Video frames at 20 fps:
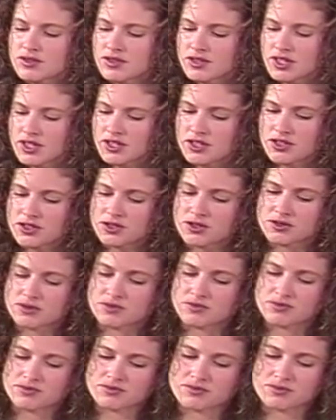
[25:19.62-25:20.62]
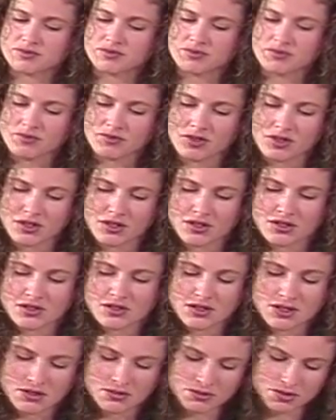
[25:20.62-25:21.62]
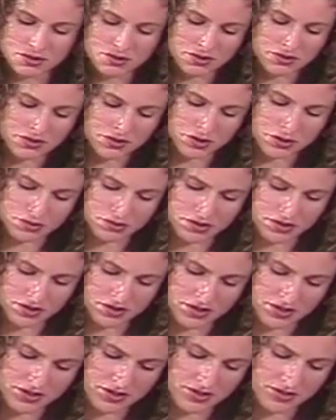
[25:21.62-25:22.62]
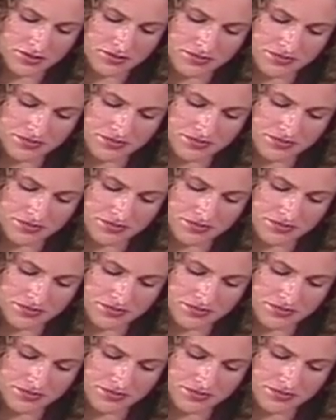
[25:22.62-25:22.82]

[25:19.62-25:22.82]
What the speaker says: Thank you. Let me review, please.